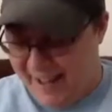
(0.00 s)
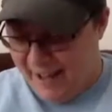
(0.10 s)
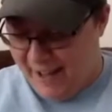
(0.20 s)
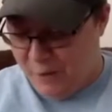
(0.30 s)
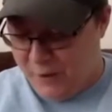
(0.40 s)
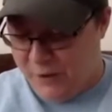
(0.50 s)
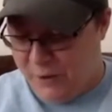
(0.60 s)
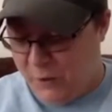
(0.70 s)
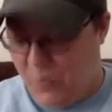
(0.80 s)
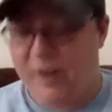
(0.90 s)
you could
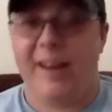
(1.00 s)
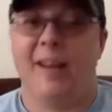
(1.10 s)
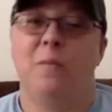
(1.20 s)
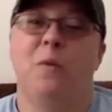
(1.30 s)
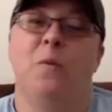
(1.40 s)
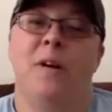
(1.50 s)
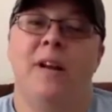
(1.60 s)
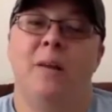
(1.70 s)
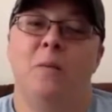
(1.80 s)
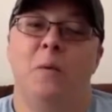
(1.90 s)
choose one animal, what
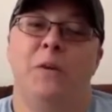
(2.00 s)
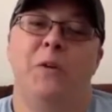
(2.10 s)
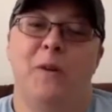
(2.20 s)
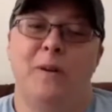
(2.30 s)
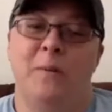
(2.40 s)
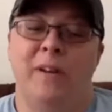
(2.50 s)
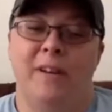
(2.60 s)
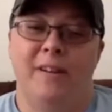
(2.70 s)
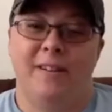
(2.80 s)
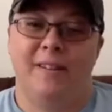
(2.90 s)
animal would you want to be,
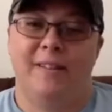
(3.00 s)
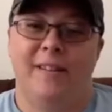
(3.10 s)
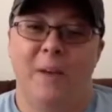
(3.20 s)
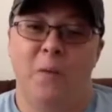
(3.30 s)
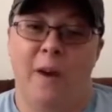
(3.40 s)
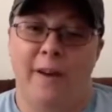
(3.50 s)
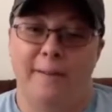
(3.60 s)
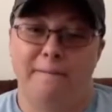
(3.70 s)
and why?